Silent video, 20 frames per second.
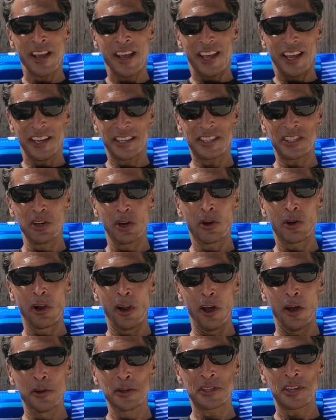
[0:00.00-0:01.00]
is still
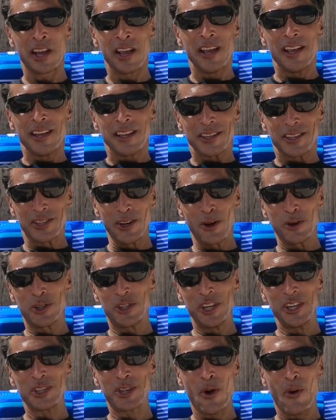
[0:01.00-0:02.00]
closed. So
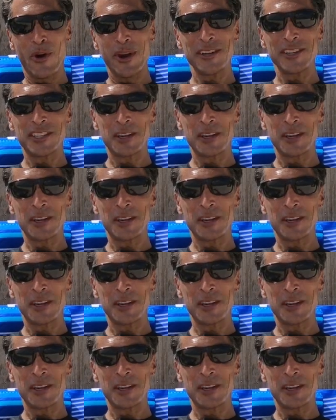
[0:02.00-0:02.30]
she's going